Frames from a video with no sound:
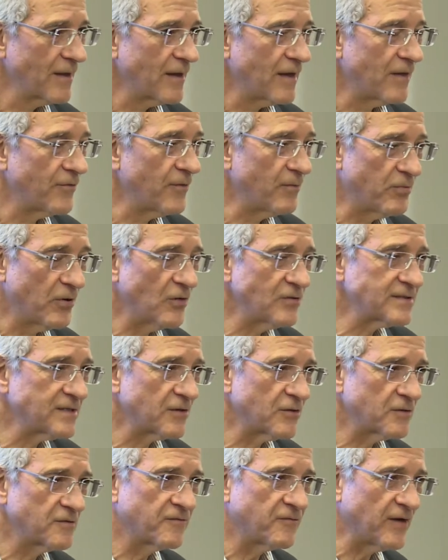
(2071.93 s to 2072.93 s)
the Poles are
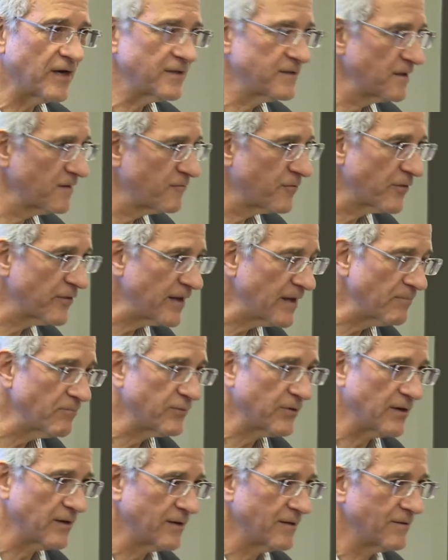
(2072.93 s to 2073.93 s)
not fighting for the
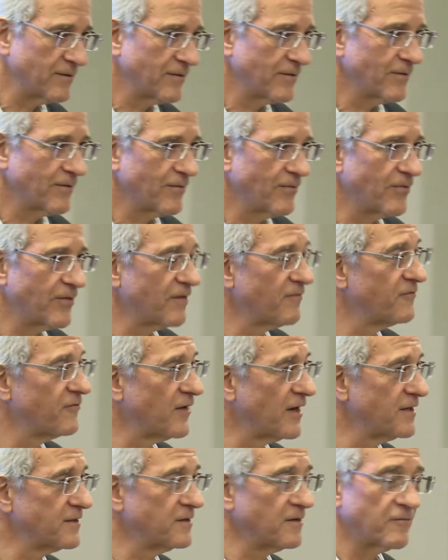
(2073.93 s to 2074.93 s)
empire. They're
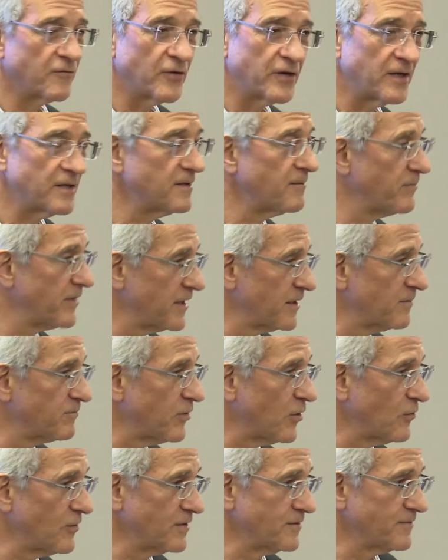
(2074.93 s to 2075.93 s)
fighting for an independent
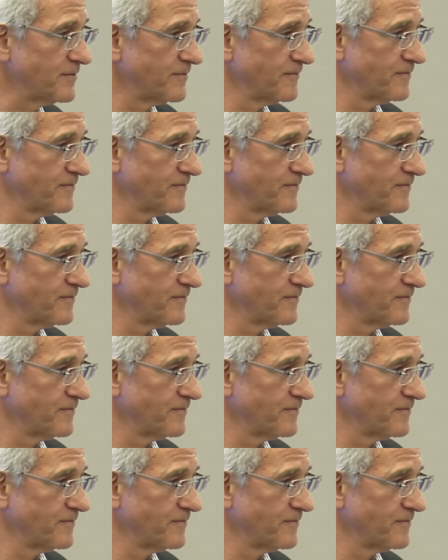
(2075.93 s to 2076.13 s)
Poland.